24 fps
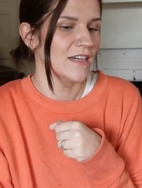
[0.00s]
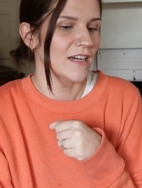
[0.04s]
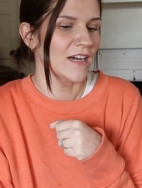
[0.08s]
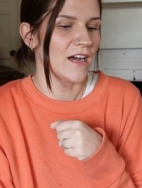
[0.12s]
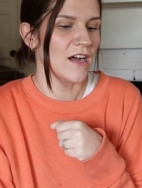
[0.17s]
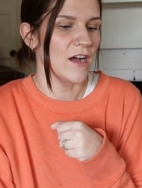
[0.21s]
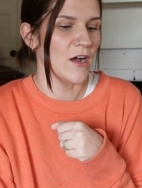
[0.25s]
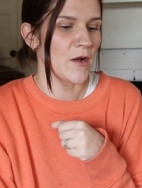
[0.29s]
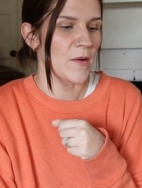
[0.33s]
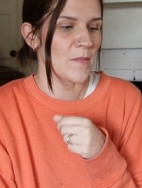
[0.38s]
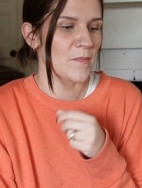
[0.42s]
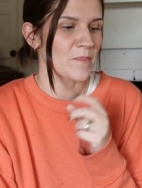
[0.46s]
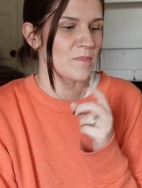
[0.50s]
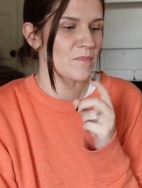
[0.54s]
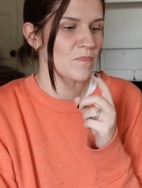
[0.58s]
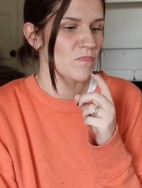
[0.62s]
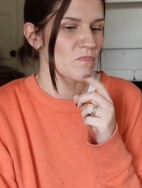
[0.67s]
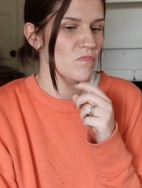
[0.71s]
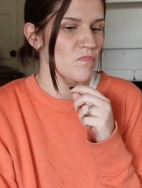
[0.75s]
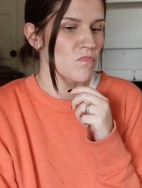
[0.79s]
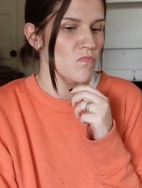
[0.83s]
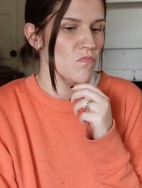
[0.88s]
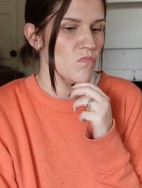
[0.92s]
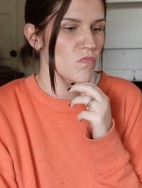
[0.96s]
Um,
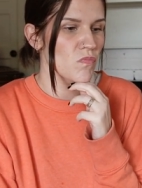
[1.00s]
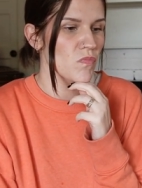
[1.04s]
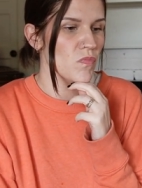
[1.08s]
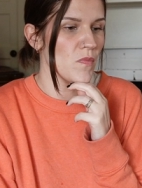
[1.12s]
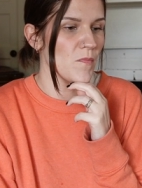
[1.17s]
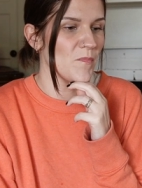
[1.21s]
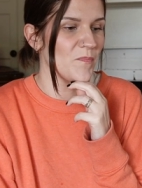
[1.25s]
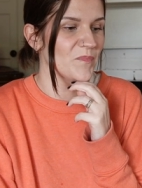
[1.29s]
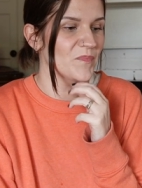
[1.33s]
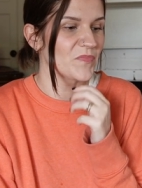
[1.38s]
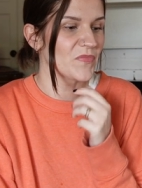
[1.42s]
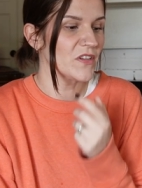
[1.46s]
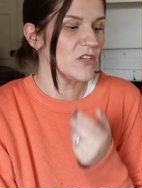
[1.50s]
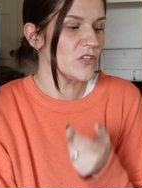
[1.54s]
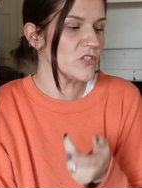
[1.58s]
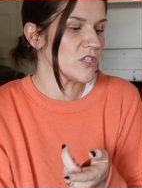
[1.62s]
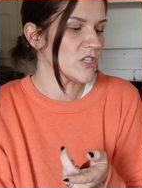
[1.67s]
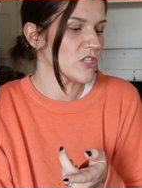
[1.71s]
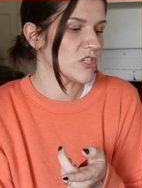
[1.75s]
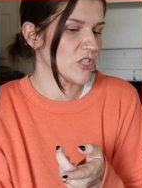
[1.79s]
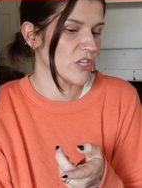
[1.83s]
there's a